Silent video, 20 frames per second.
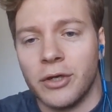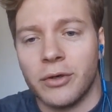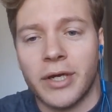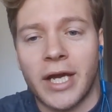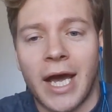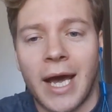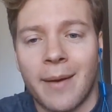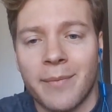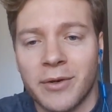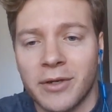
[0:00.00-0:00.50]

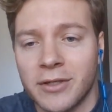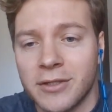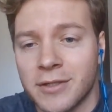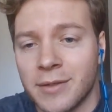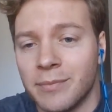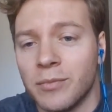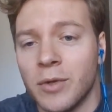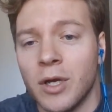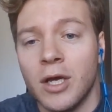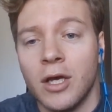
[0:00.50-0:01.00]

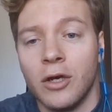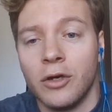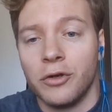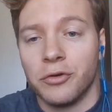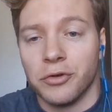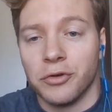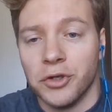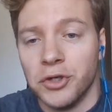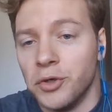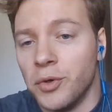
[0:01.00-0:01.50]
Capitalism
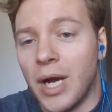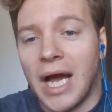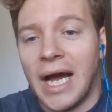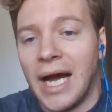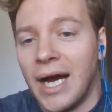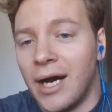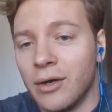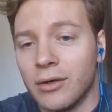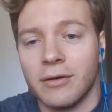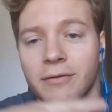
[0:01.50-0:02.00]
grew
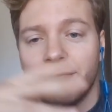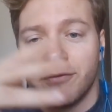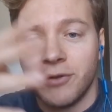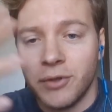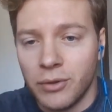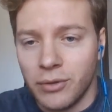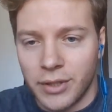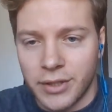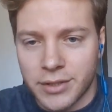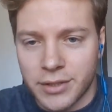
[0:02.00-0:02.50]
out of
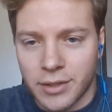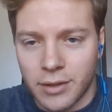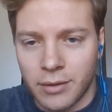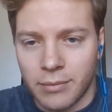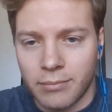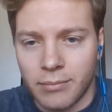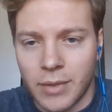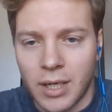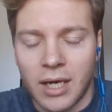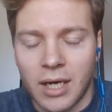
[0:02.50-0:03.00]
feudalism,